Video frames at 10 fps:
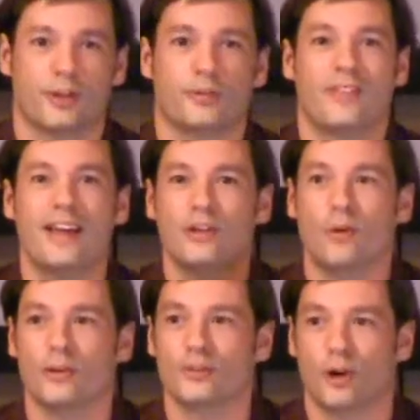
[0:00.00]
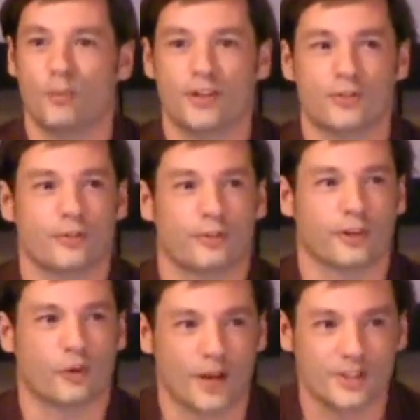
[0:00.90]
So thank you all so much for
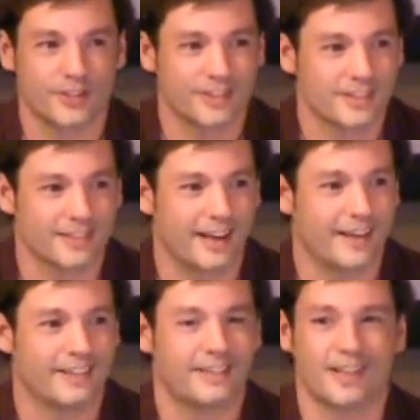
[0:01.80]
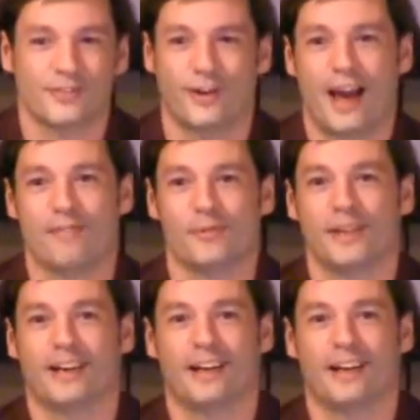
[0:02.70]
the questions, and thanks for having me.